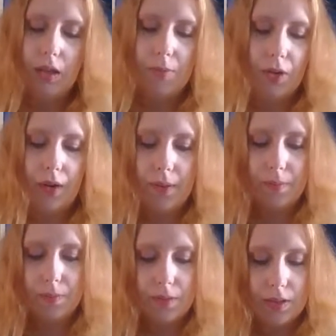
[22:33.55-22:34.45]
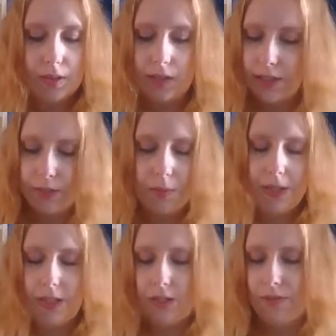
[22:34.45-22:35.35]
I'm sorry, I'm slightly
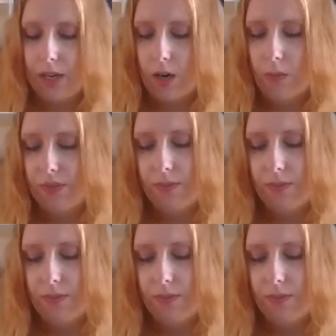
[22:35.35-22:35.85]
repetitive now